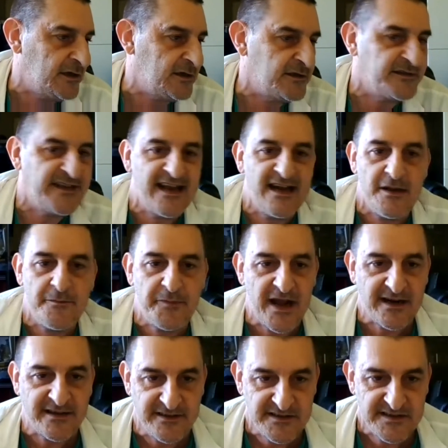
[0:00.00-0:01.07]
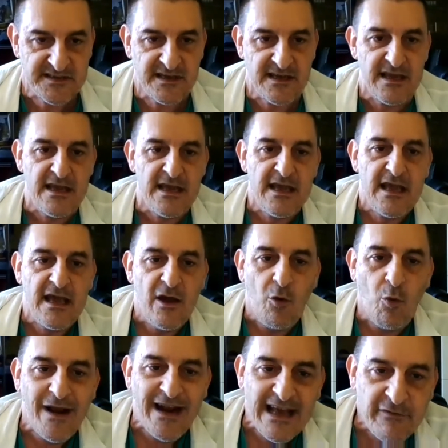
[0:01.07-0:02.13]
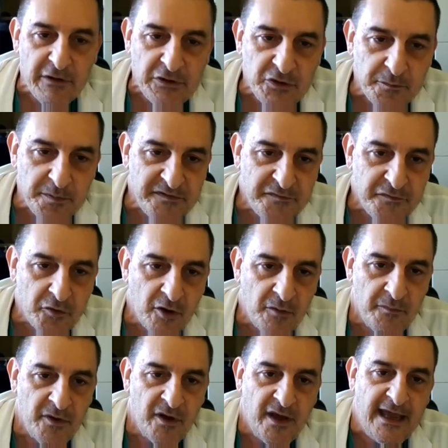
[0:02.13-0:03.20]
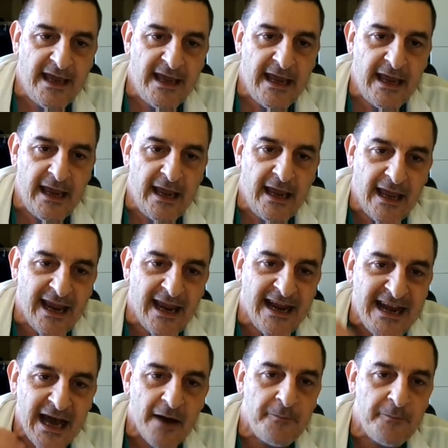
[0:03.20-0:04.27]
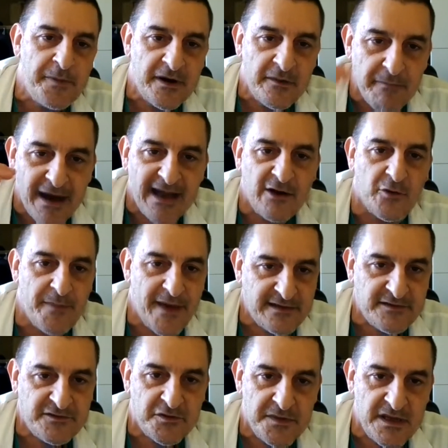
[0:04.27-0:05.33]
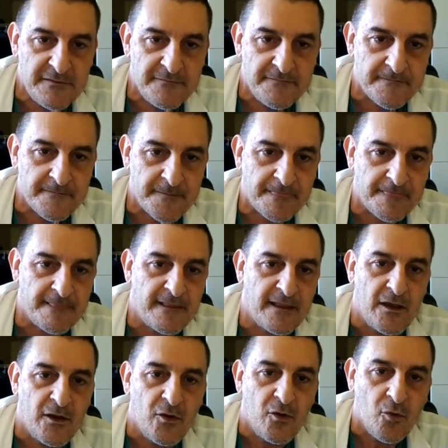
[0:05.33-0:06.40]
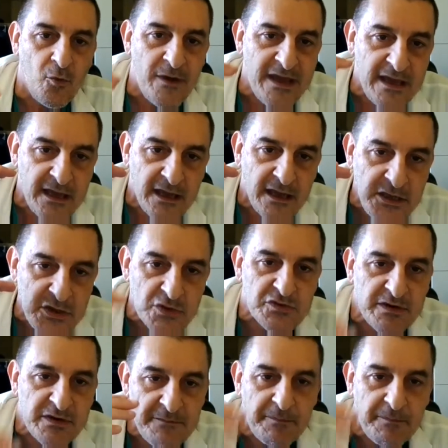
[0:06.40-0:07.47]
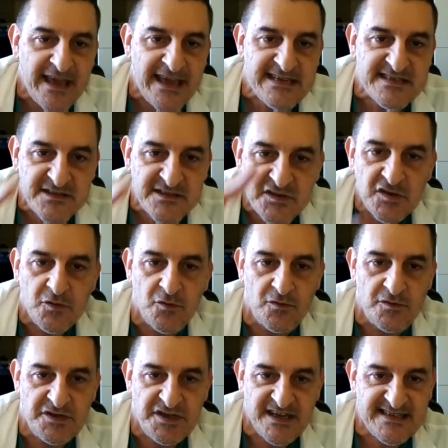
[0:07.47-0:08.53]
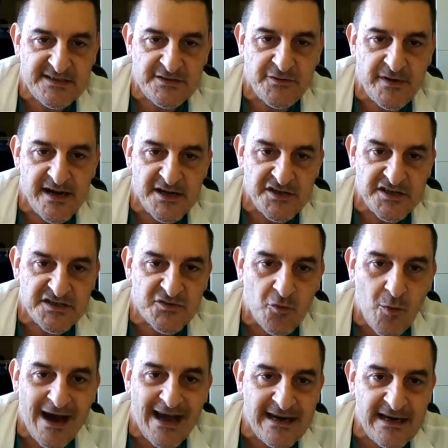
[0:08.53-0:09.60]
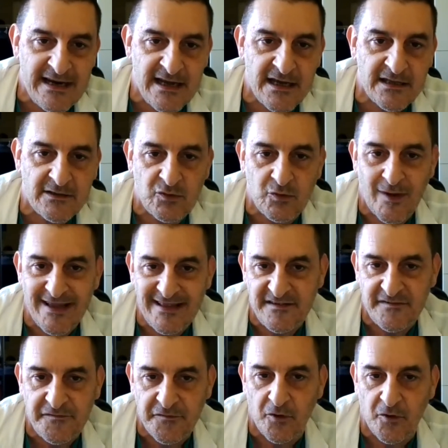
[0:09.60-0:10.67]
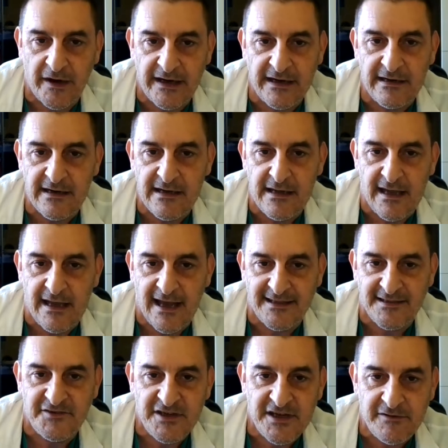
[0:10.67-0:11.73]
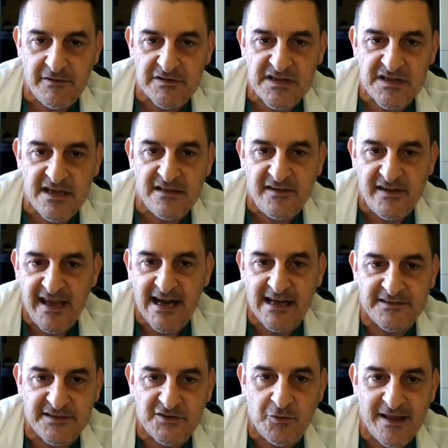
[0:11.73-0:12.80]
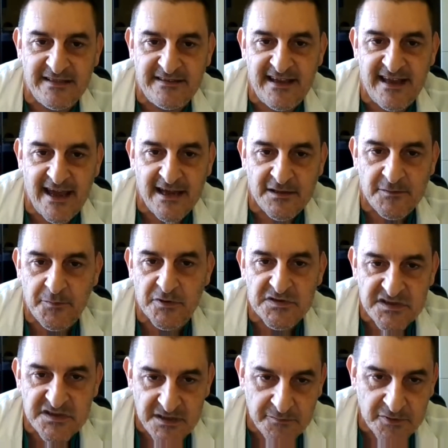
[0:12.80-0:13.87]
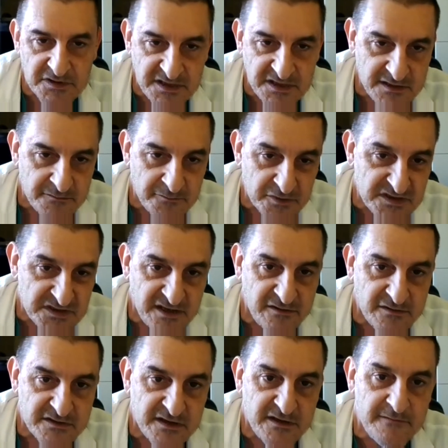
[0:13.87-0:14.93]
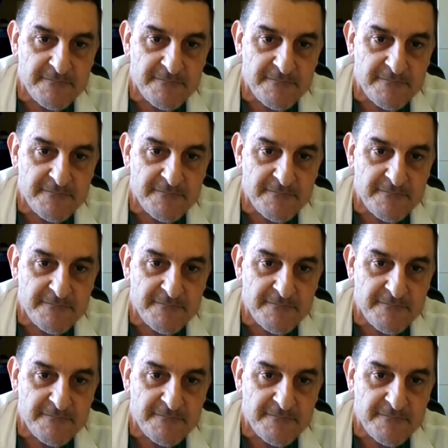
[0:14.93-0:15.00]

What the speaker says: daily practice. Whenever do perform an upper bilobectomy, we usually place two chest drainages, one 24 anteriously, the other 28 posteriorly.